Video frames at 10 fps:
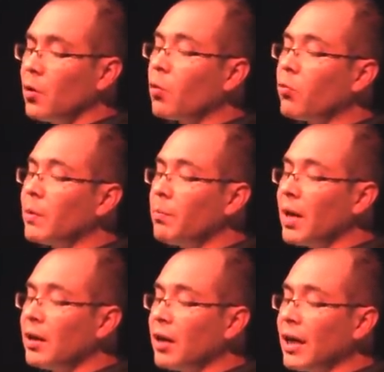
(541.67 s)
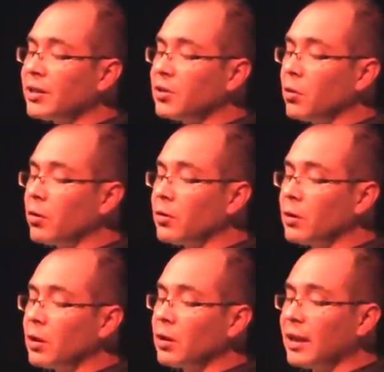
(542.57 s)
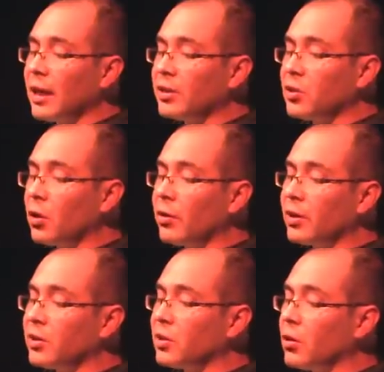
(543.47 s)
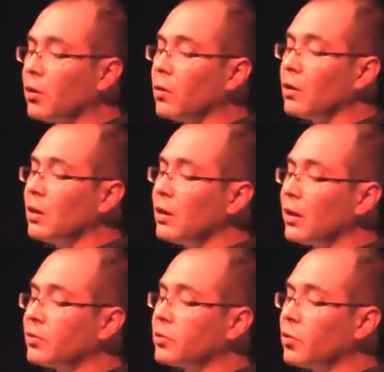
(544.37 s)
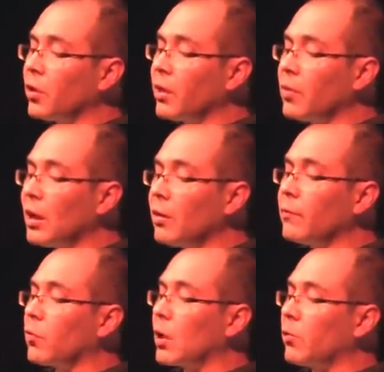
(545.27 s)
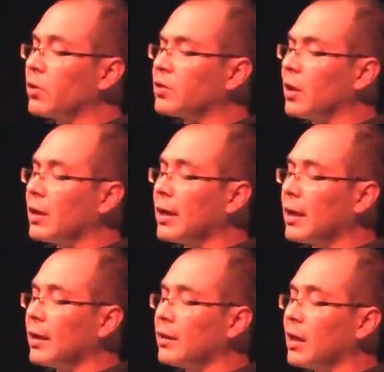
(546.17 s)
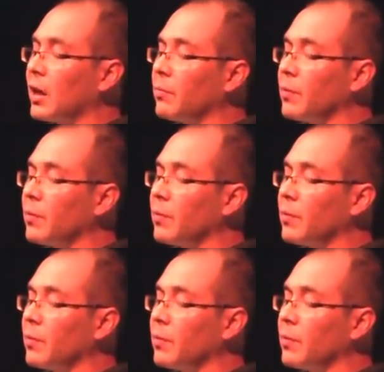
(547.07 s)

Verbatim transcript: Or when Pain hacksaw, hacksaw his skull and struck him down for hours at a time